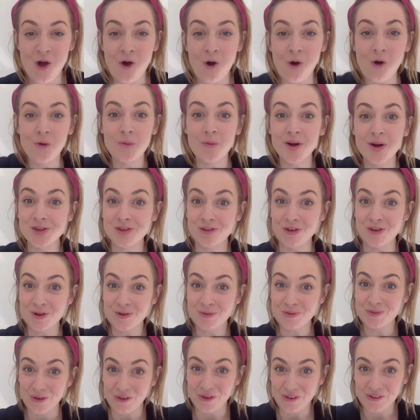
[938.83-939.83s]
Or when you're on
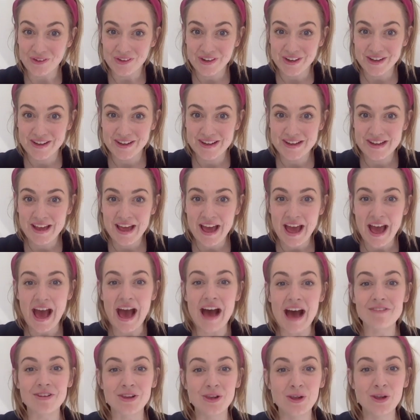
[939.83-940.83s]
a walk,
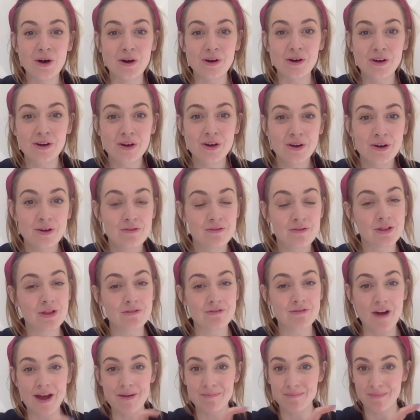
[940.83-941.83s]
have a look for the
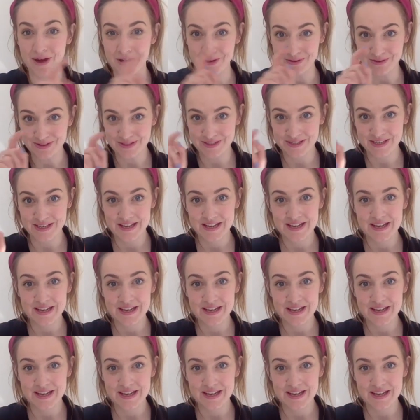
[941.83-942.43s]
rainbows